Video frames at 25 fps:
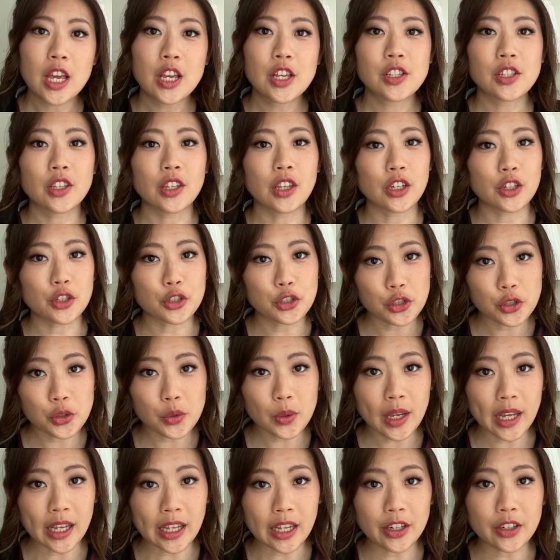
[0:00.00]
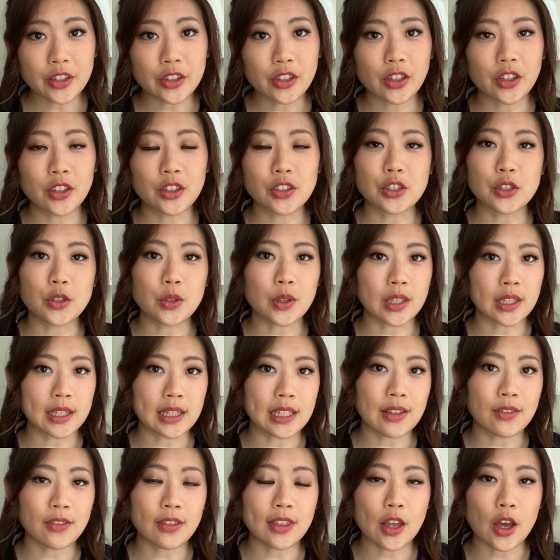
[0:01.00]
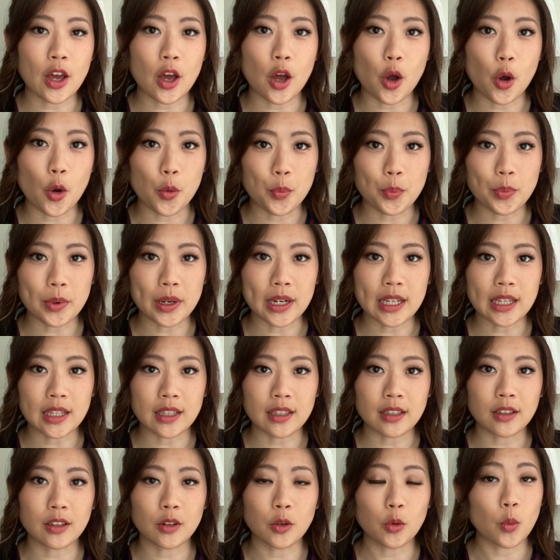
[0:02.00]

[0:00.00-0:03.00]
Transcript: So there's two handles. You can leave the opening